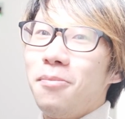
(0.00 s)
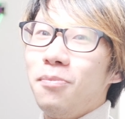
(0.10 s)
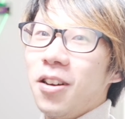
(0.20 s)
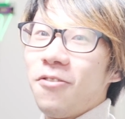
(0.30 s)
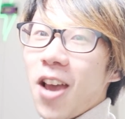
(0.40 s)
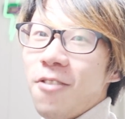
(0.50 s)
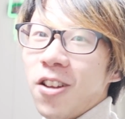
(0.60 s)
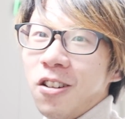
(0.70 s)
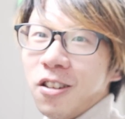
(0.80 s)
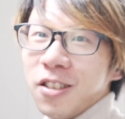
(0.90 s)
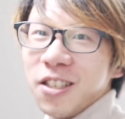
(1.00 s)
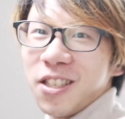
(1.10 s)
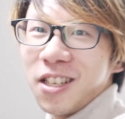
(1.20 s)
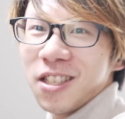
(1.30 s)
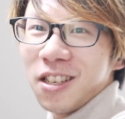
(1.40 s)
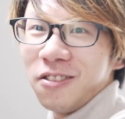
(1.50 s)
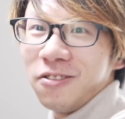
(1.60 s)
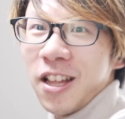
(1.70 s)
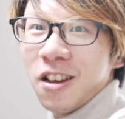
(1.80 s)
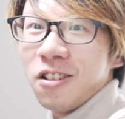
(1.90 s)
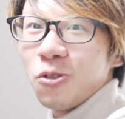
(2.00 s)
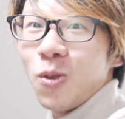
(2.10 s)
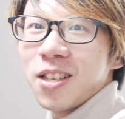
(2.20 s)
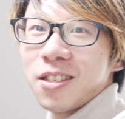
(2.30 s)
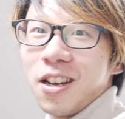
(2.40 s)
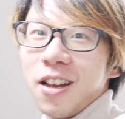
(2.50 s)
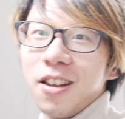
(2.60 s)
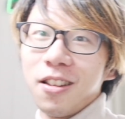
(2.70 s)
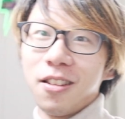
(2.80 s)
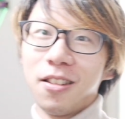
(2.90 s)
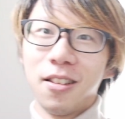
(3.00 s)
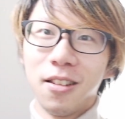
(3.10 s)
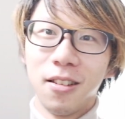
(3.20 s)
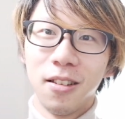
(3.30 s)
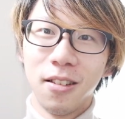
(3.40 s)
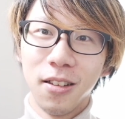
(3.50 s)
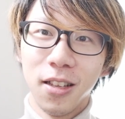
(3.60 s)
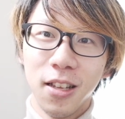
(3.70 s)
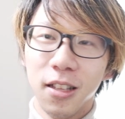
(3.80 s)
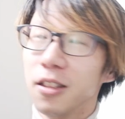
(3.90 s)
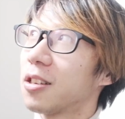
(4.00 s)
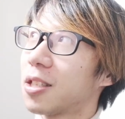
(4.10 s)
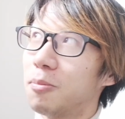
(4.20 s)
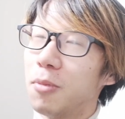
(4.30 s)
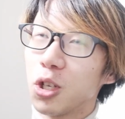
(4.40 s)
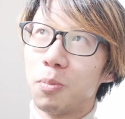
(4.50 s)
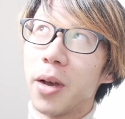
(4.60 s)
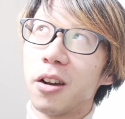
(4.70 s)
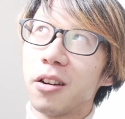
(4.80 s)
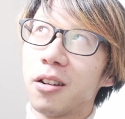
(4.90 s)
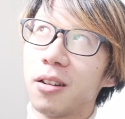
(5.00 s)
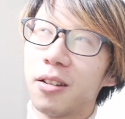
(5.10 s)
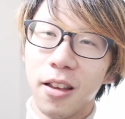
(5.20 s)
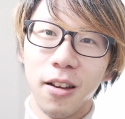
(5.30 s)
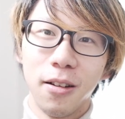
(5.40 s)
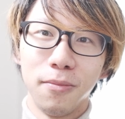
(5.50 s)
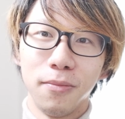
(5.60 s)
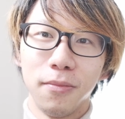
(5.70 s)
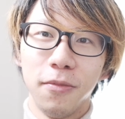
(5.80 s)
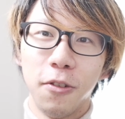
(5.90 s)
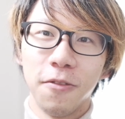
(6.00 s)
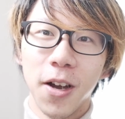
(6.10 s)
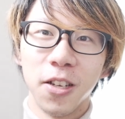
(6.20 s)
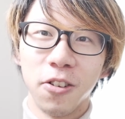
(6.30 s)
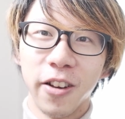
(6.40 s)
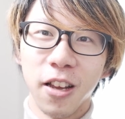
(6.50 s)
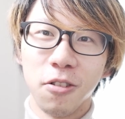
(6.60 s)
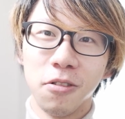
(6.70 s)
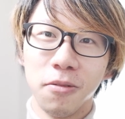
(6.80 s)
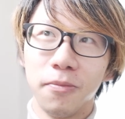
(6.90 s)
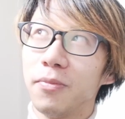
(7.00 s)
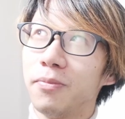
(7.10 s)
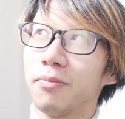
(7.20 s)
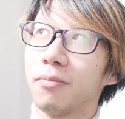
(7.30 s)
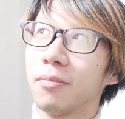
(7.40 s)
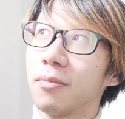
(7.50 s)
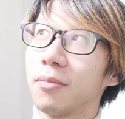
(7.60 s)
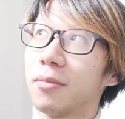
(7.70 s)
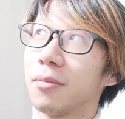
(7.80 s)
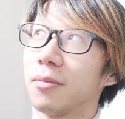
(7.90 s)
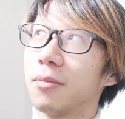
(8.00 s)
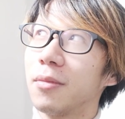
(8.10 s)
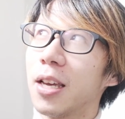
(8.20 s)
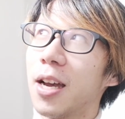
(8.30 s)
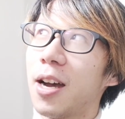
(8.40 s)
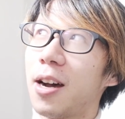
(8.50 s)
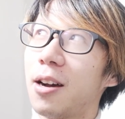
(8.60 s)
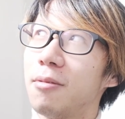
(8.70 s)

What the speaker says: But if you have it all on a distance, like on the right side, it looks much better. Yeah, 45-degree angle. Yeah.